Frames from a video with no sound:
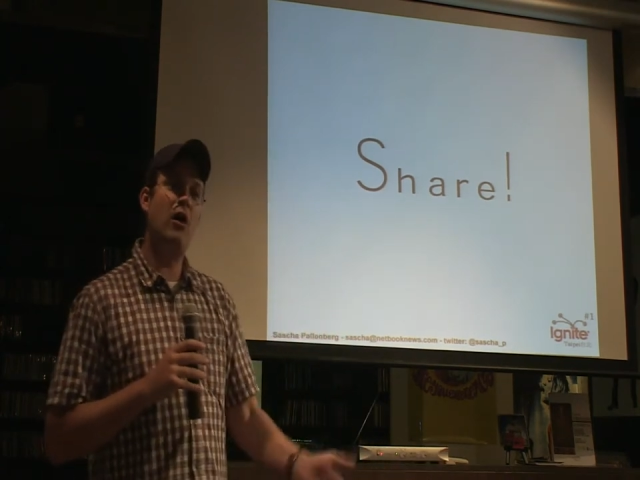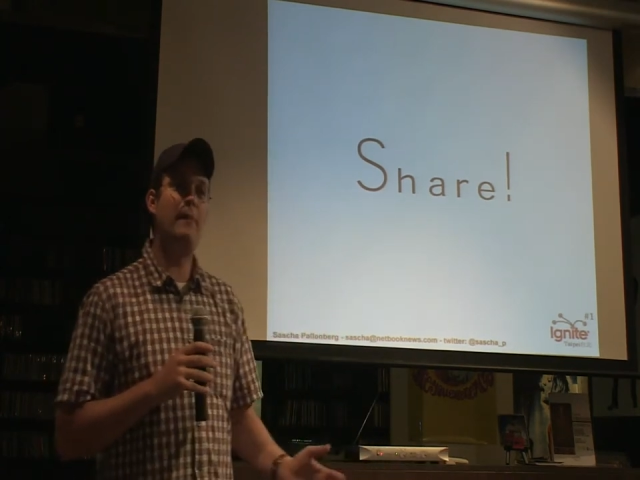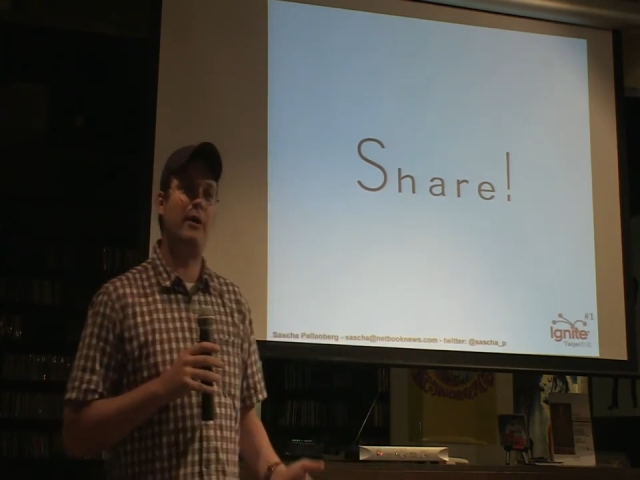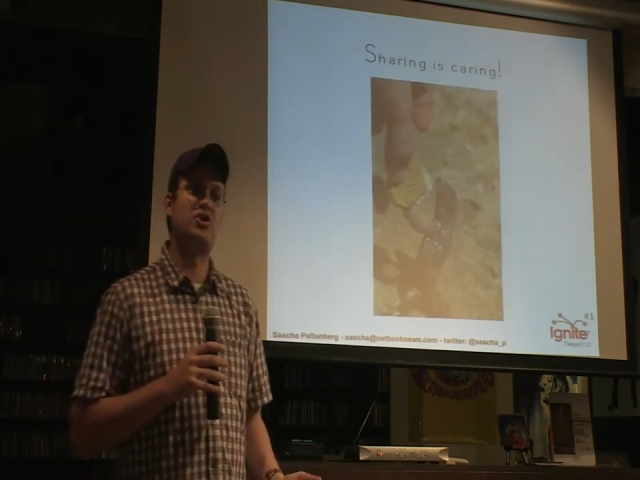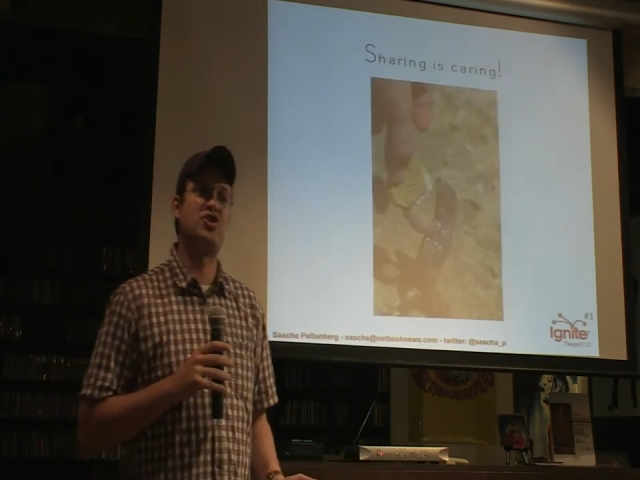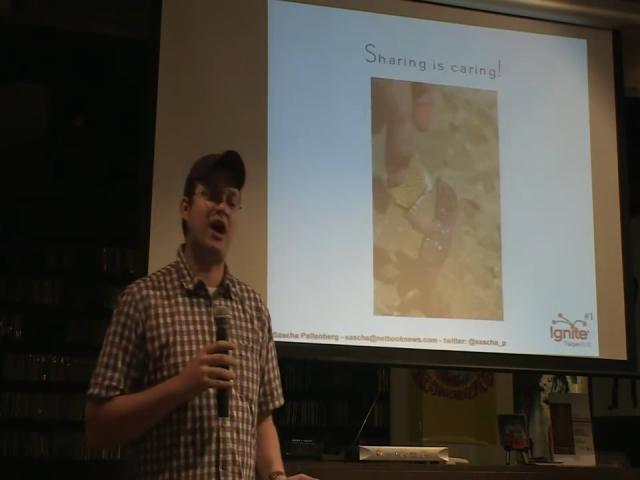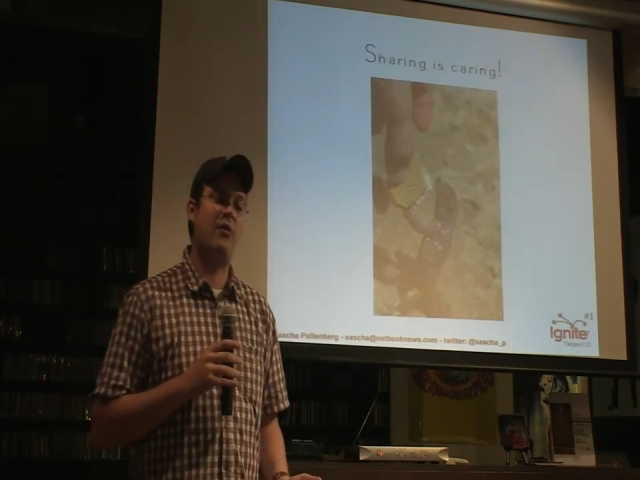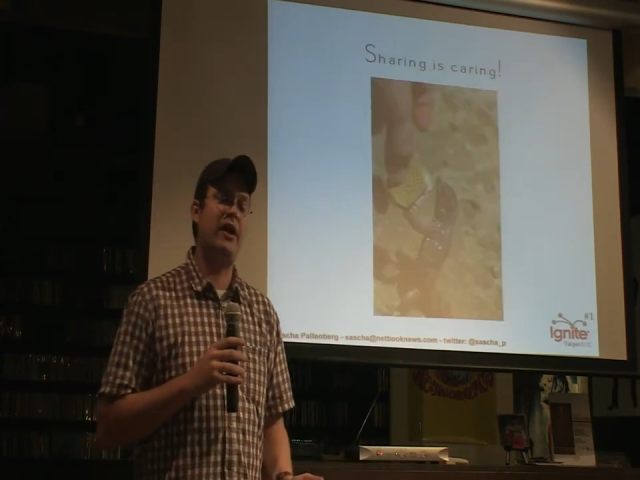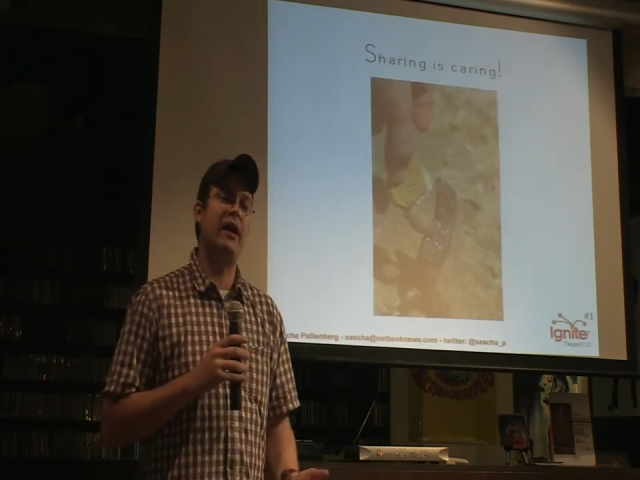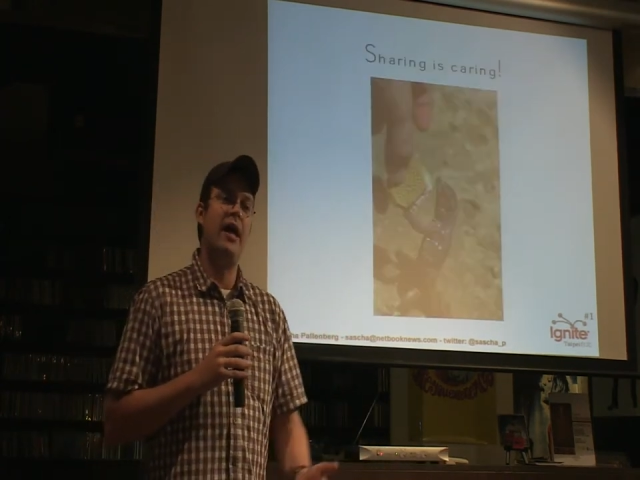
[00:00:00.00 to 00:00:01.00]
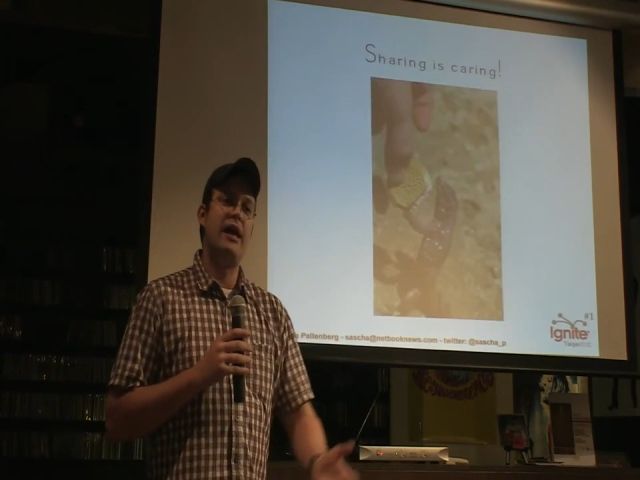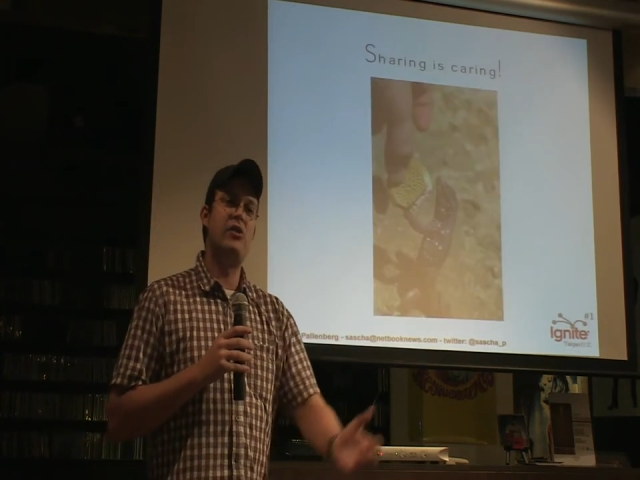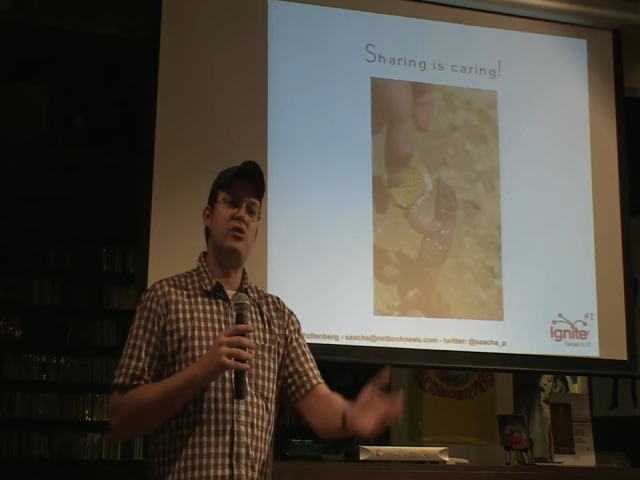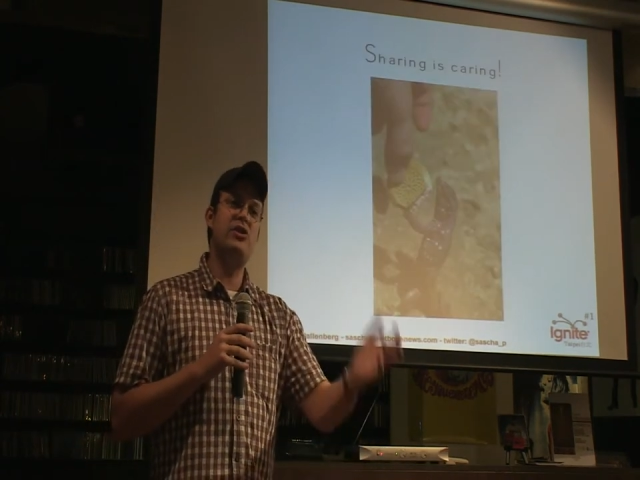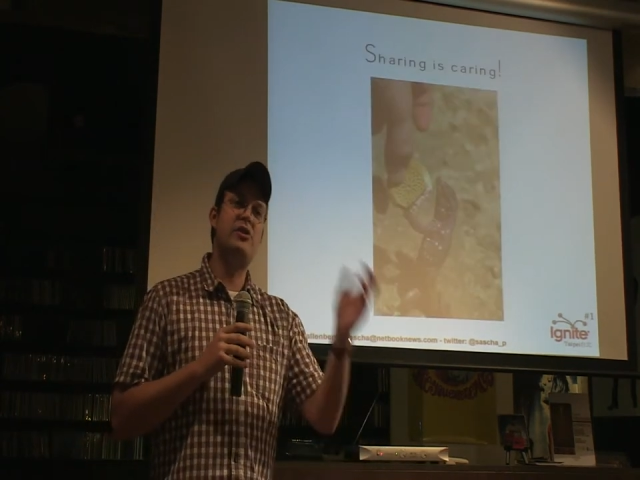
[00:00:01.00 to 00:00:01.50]
about sharing.
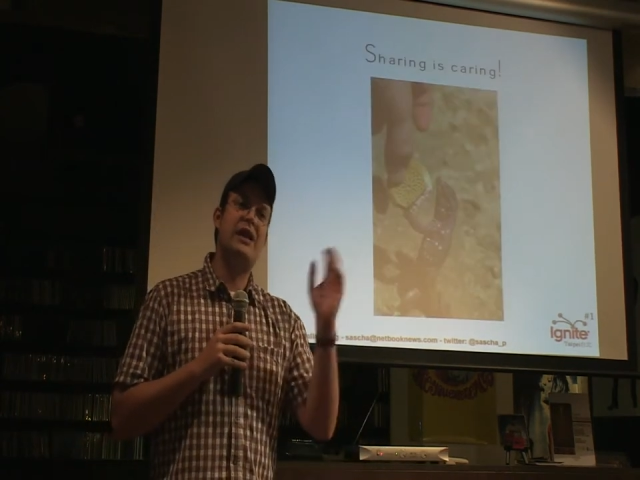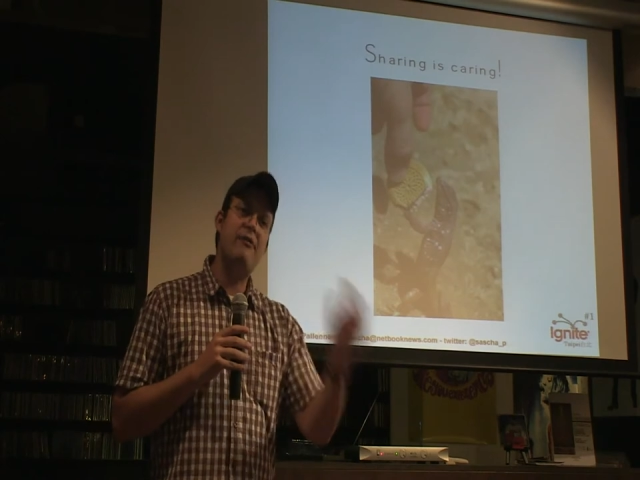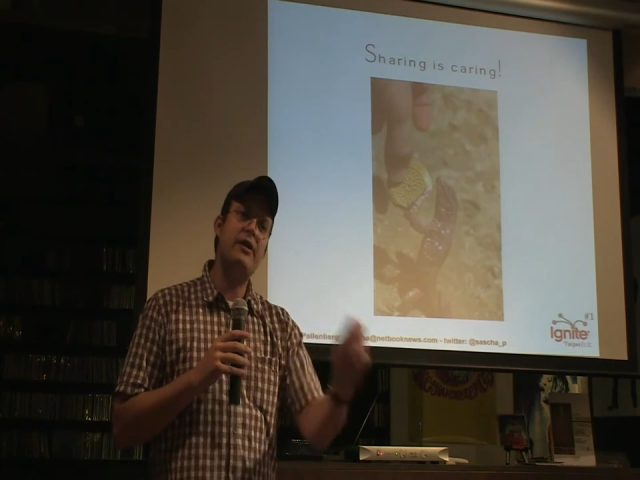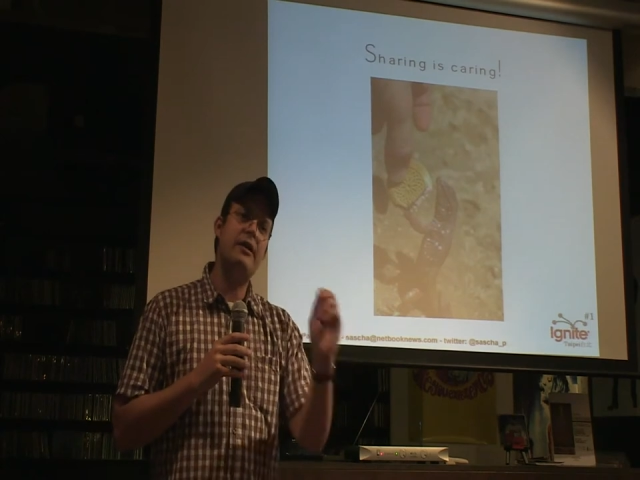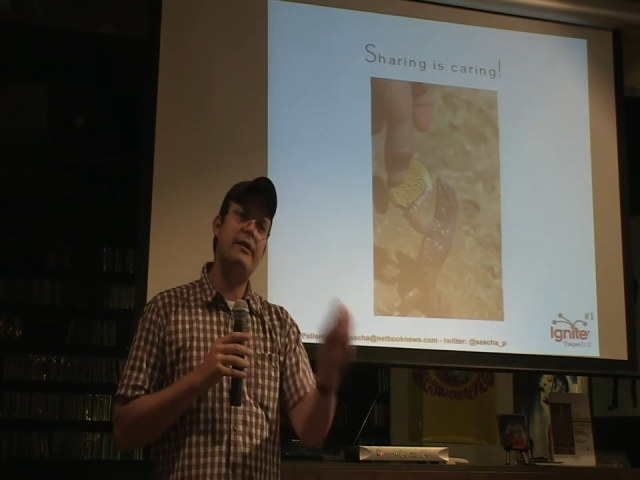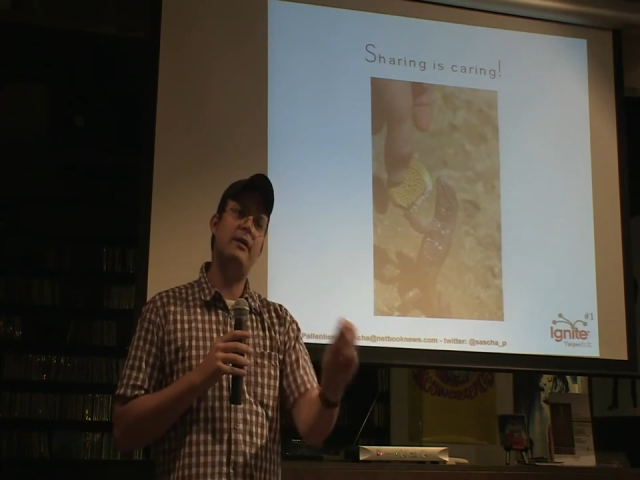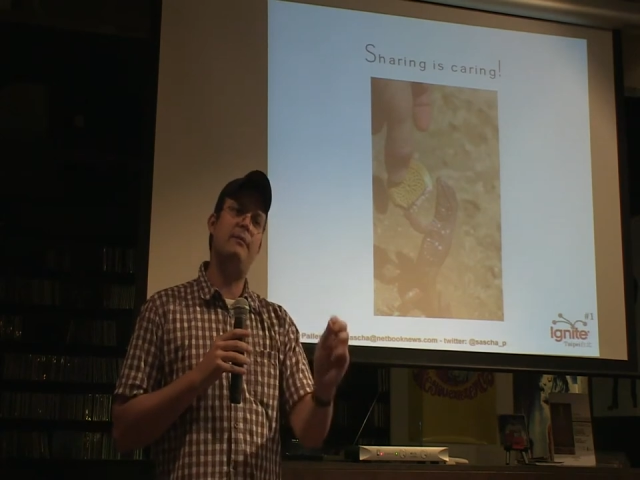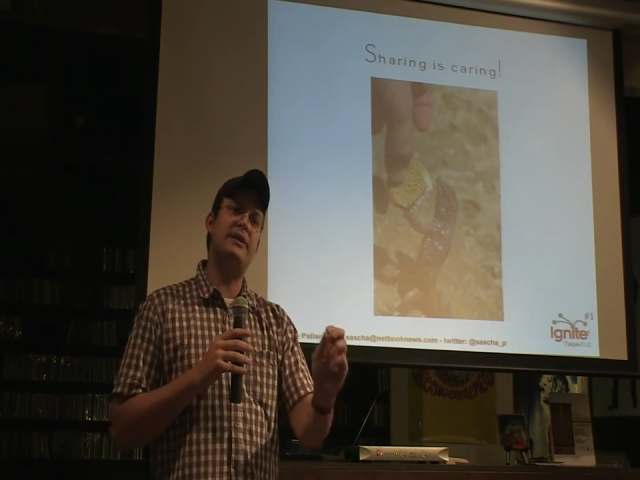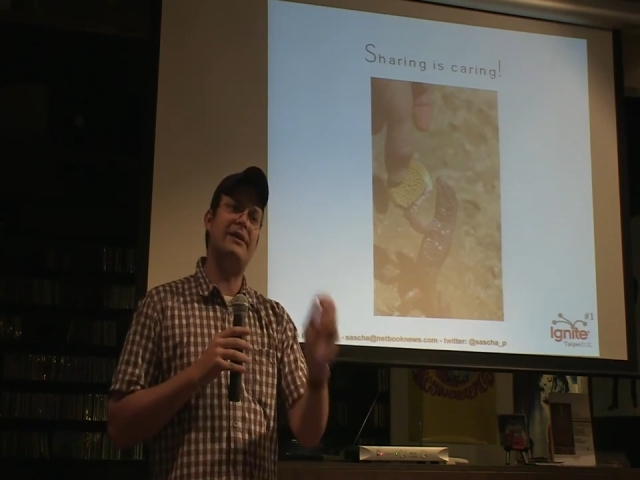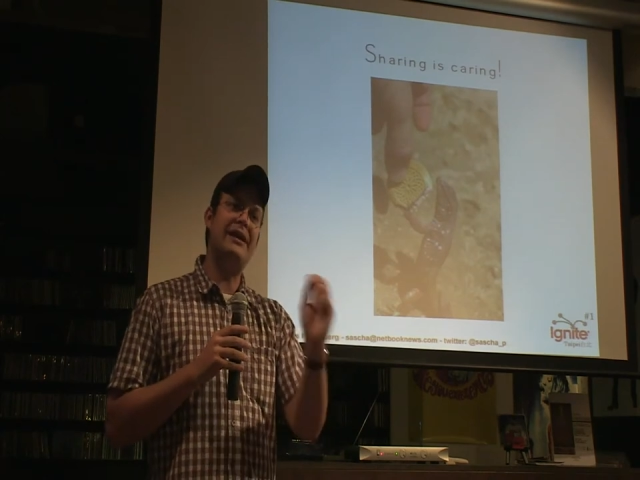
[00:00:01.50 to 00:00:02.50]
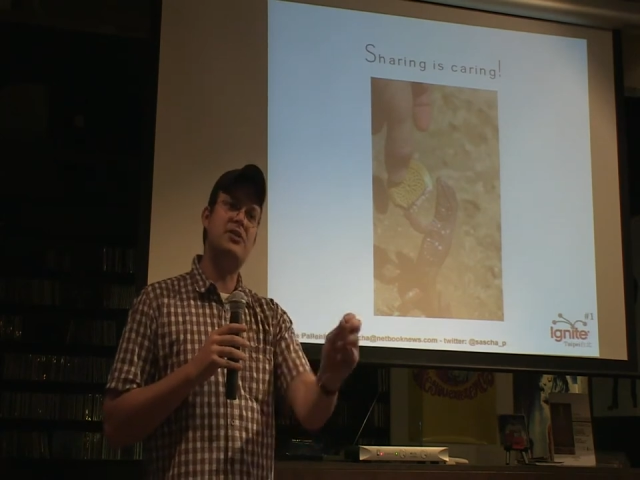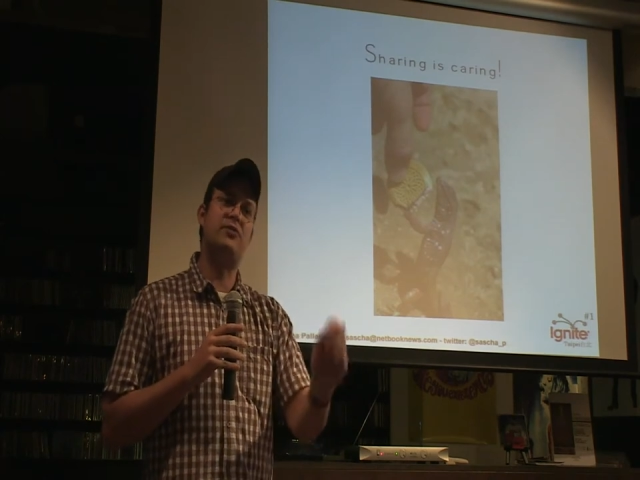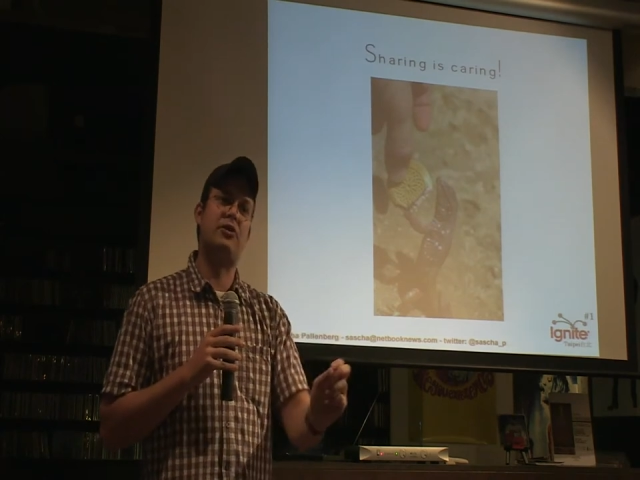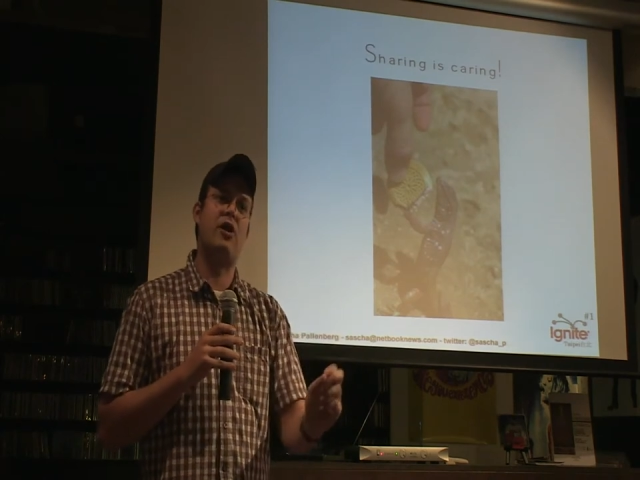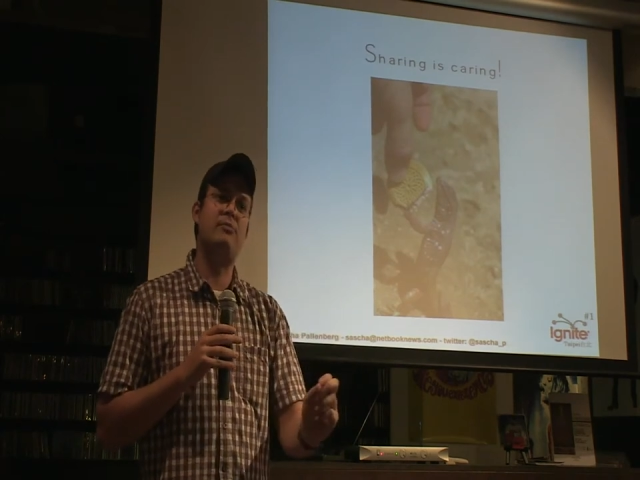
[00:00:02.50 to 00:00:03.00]
You're giving a little bit into the
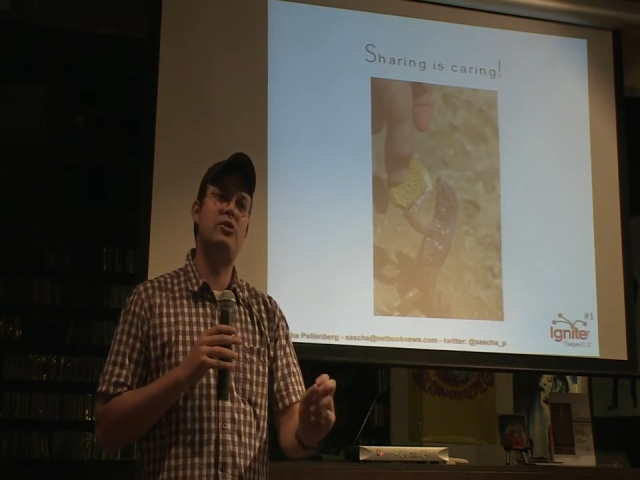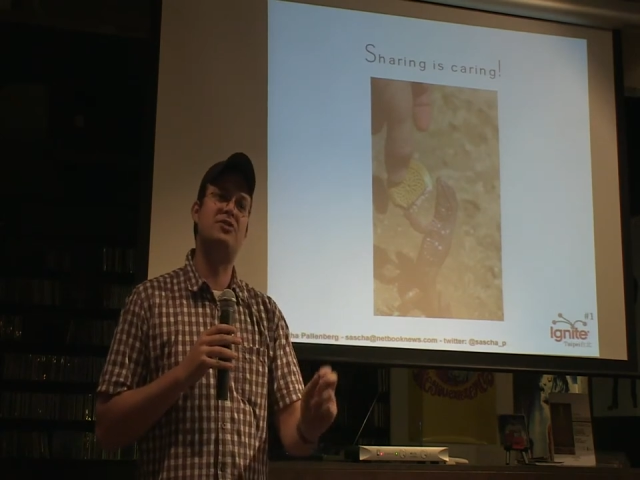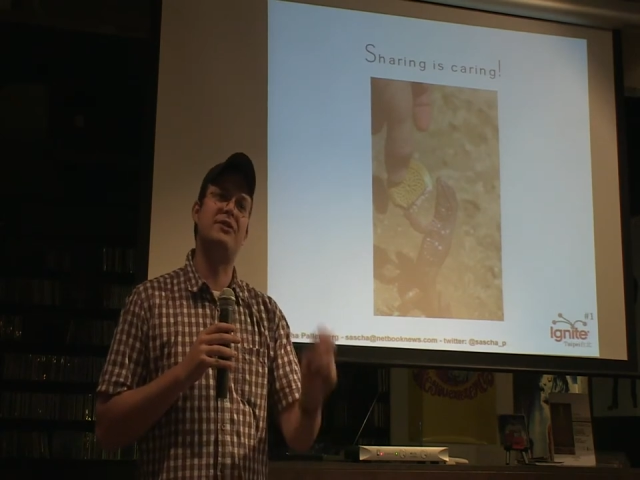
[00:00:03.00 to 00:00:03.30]
community,